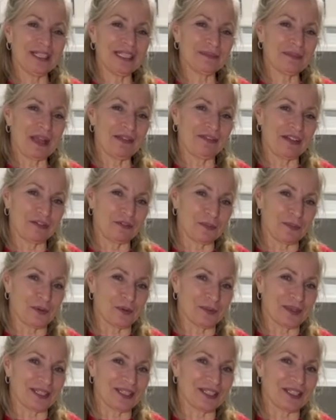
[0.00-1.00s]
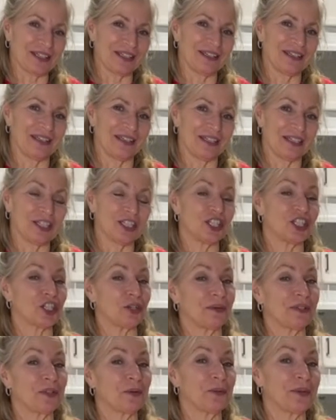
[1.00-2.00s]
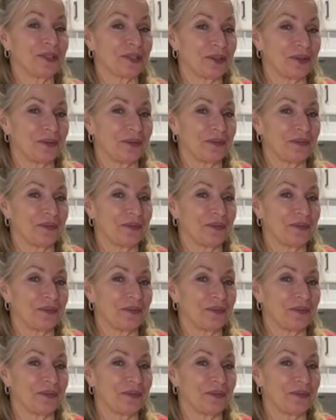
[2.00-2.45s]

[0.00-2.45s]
it's my favorite moment, sharing a riddle.